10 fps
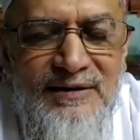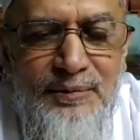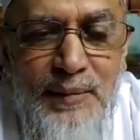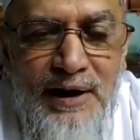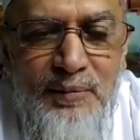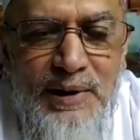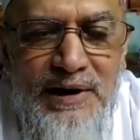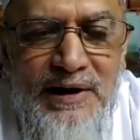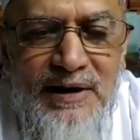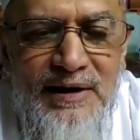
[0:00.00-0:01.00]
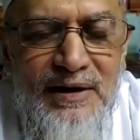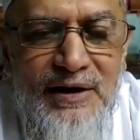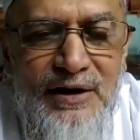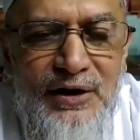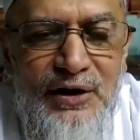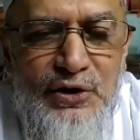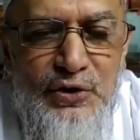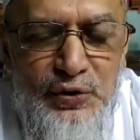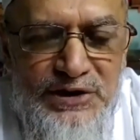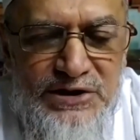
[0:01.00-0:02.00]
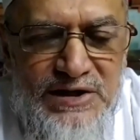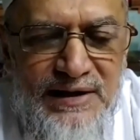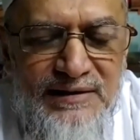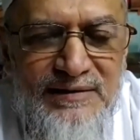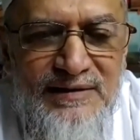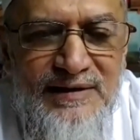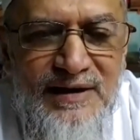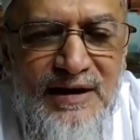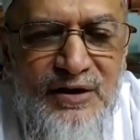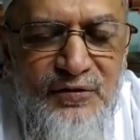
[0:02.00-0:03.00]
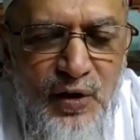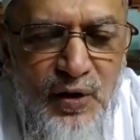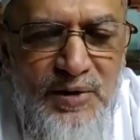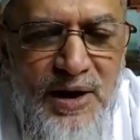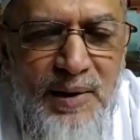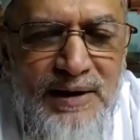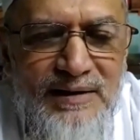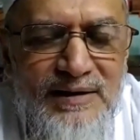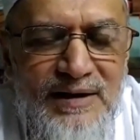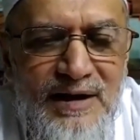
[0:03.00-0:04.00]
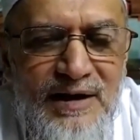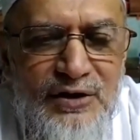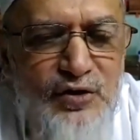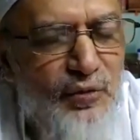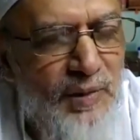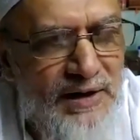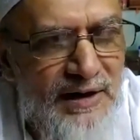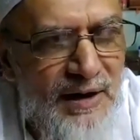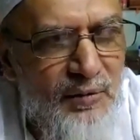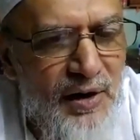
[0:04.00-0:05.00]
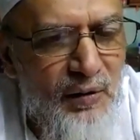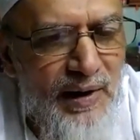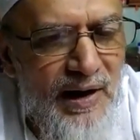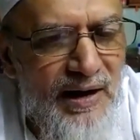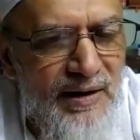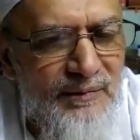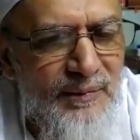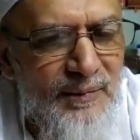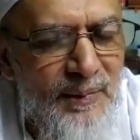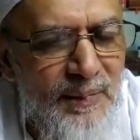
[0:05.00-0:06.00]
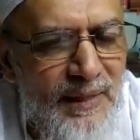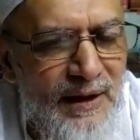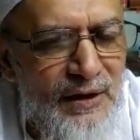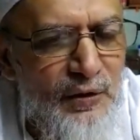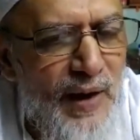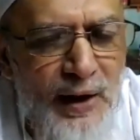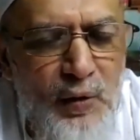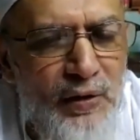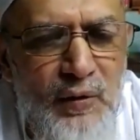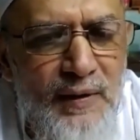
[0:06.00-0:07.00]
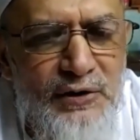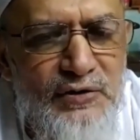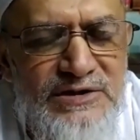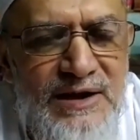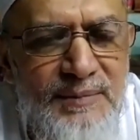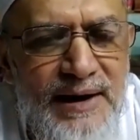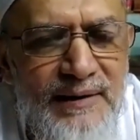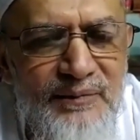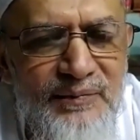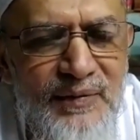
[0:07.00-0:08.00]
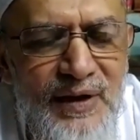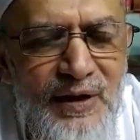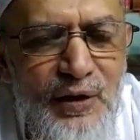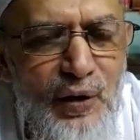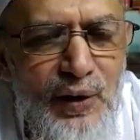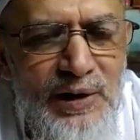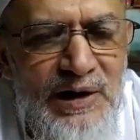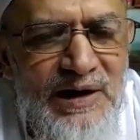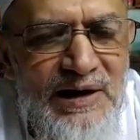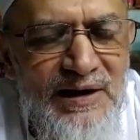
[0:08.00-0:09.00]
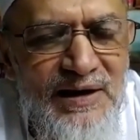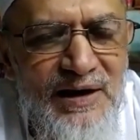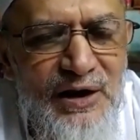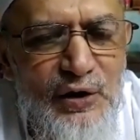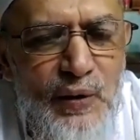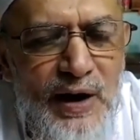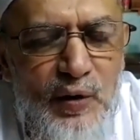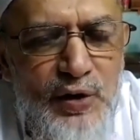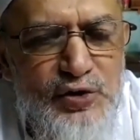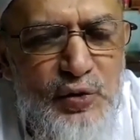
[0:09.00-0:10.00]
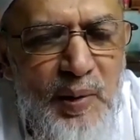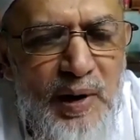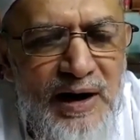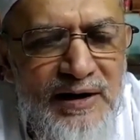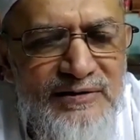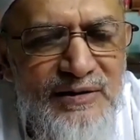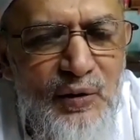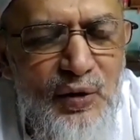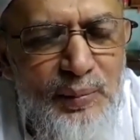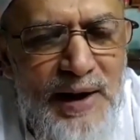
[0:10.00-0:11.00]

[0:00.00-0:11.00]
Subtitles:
maybe you return from Yemen to Medina Munawwara, you are not going to see me, only you are going to pass on